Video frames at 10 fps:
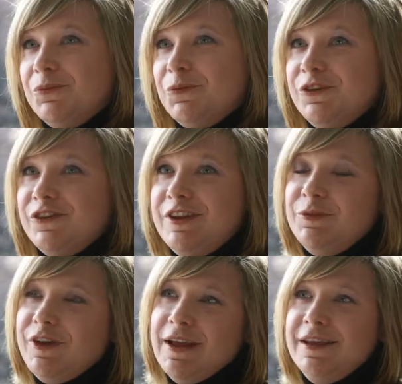which
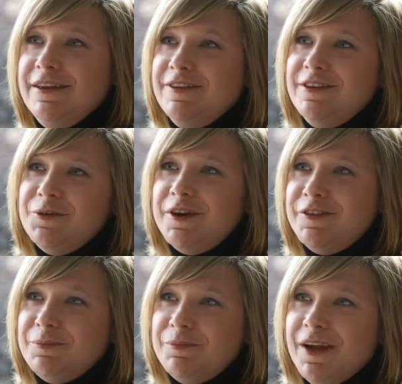seems kind of easy to
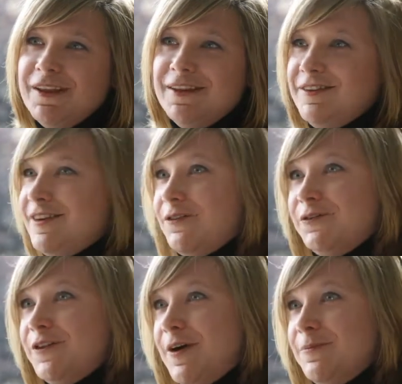us, but it's not
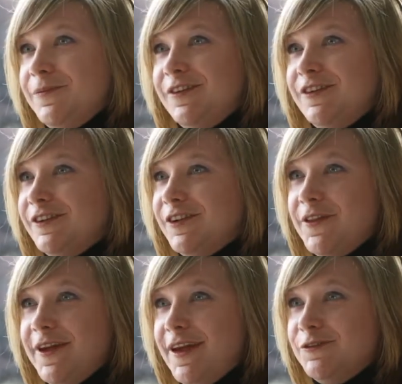for them. It's a
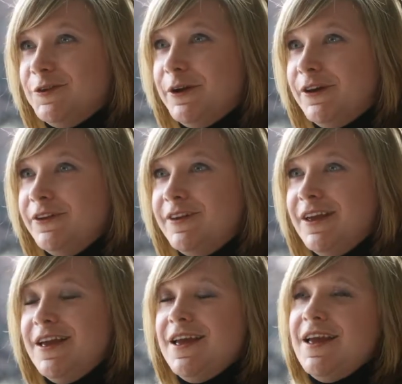skill they have to build.
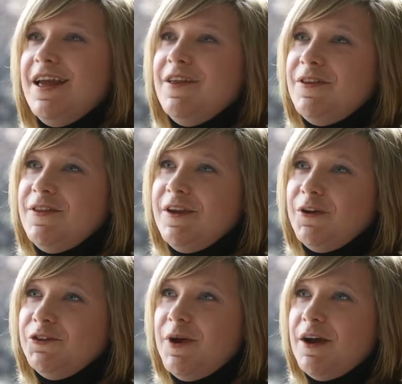And then they
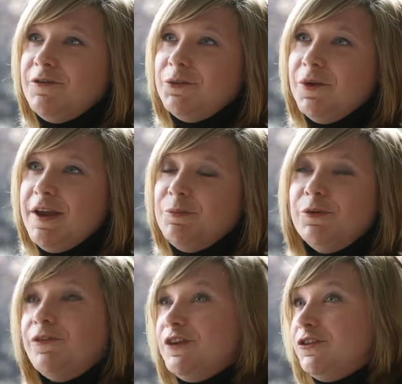also have to write
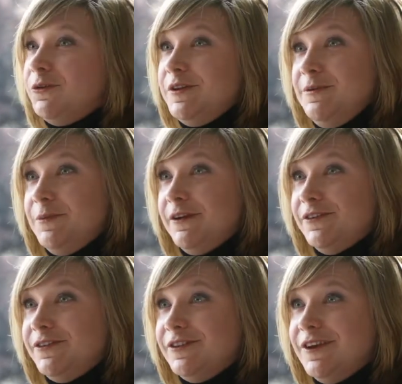professional
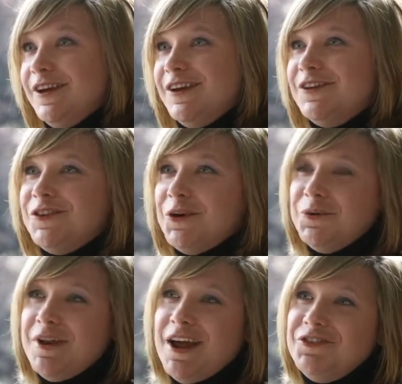emails.
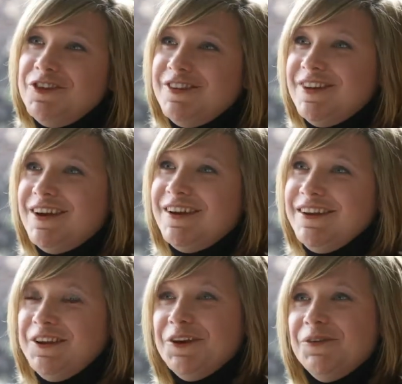So not just
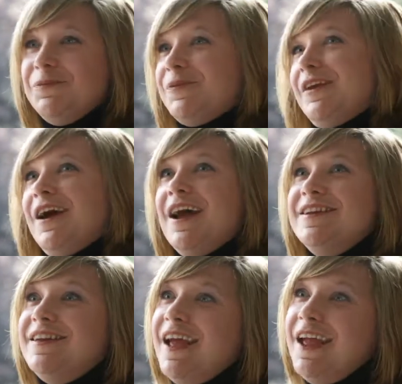
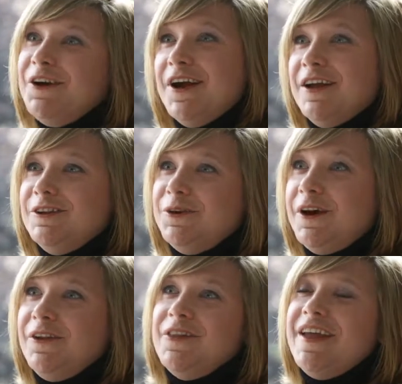IDK or
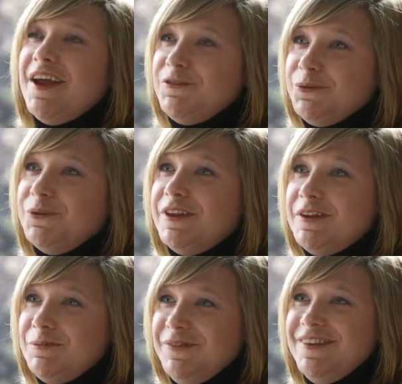LOL, they have to
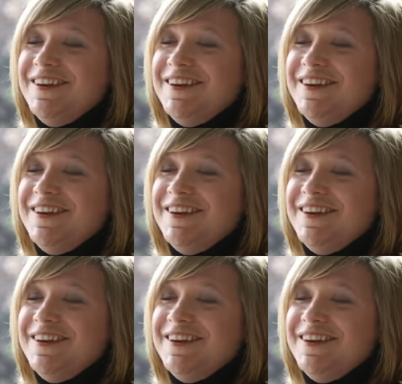really,